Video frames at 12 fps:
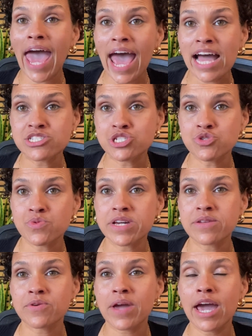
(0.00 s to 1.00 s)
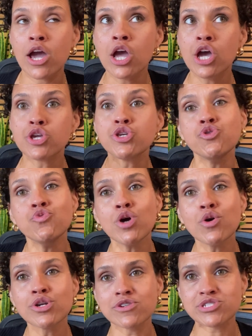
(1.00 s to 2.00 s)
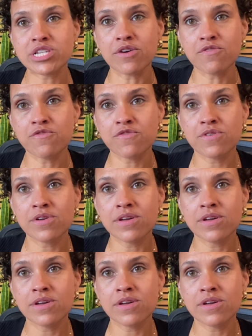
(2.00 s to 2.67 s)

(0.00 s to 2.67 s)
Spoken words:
add to it. Okay. You know yourself.